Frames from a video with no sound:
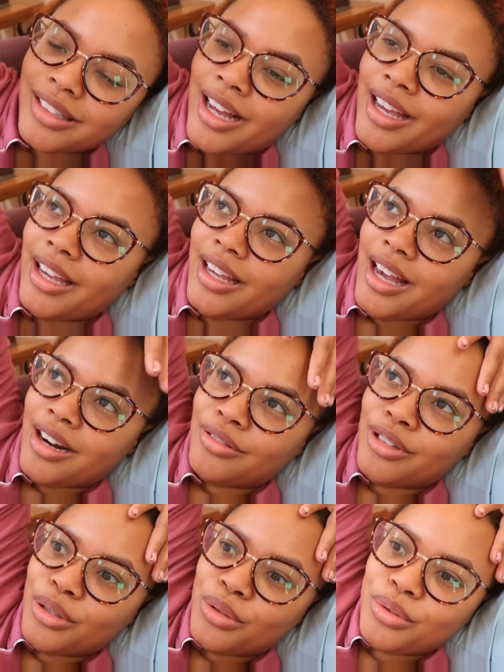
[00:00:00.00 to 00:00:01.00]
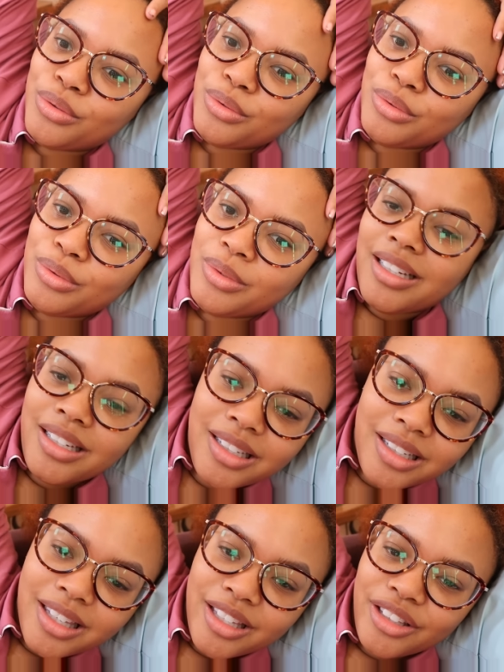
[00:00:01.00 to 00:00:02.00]
Like, I don't know who
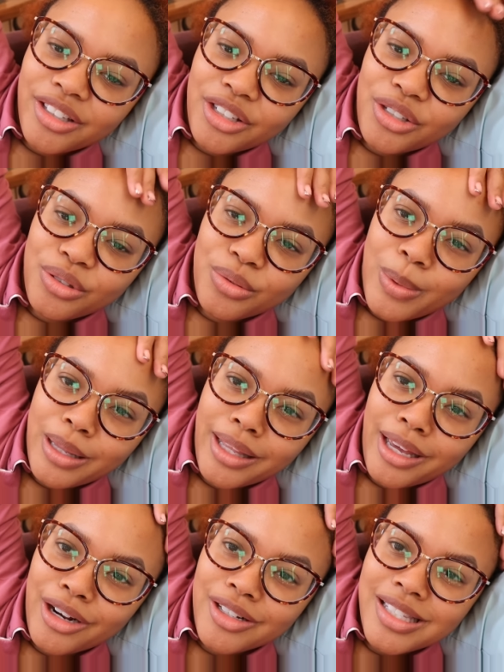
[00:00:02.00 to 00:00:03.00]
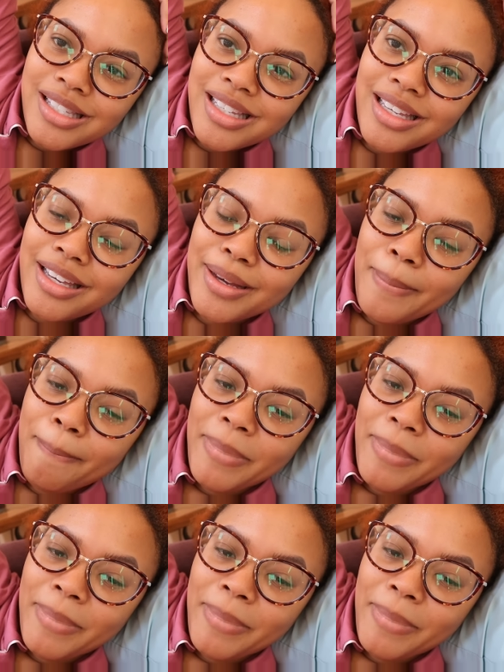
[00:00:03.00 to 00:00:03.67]
can look cute while they are sick,